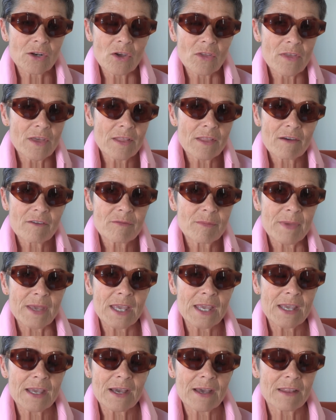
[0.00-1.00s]
they love
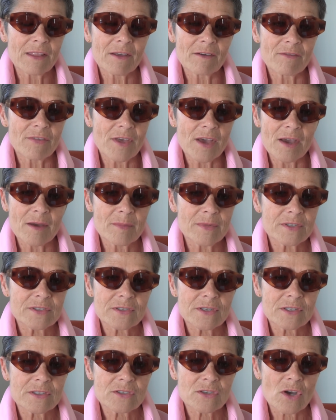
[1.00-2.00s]
me. I love them.
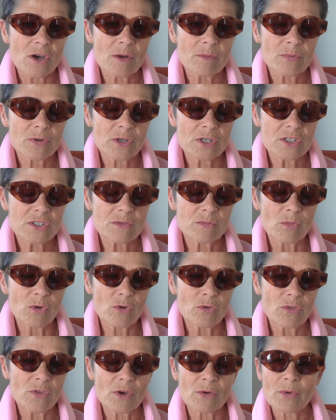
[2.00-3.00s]
It's gone pretty
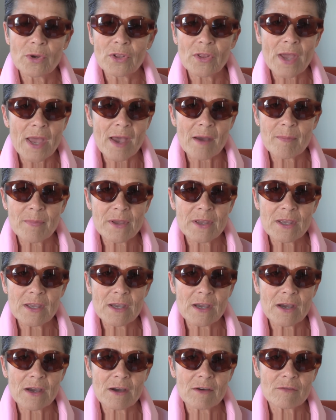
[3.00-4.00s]
smooth. They're real
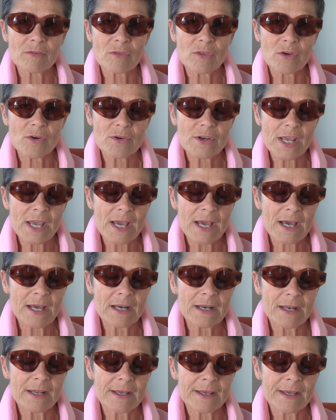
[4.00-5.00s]
happy for their
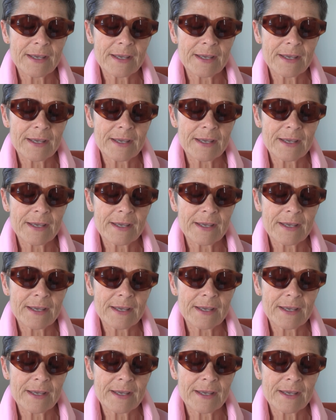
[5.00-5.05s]
dad,